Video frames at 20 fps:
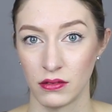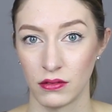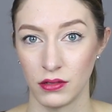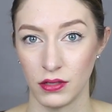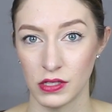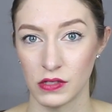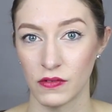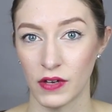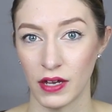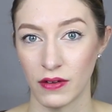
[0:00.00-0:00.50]
When
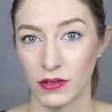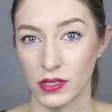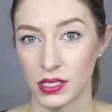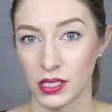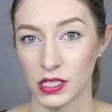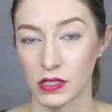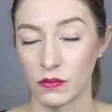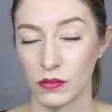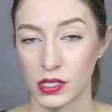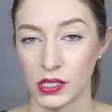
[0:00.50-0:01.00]
he was 5 or
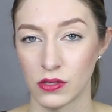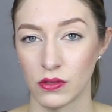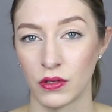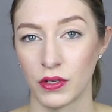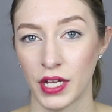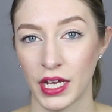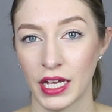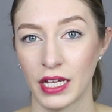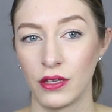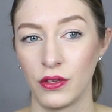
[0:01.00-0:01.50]
6 months
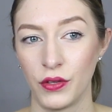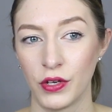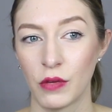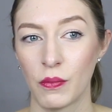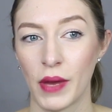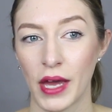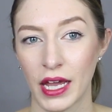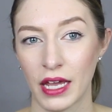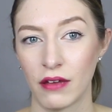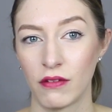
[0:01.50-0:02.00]
old, I can
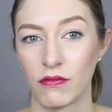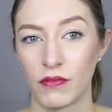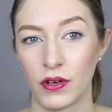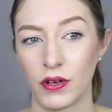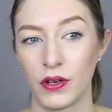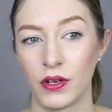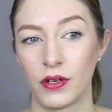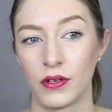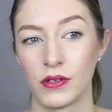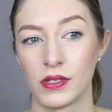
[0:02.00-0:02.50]
look back at
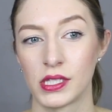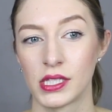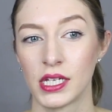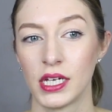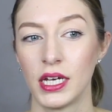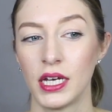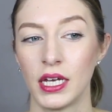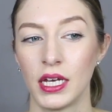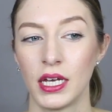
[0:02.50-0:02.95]
photos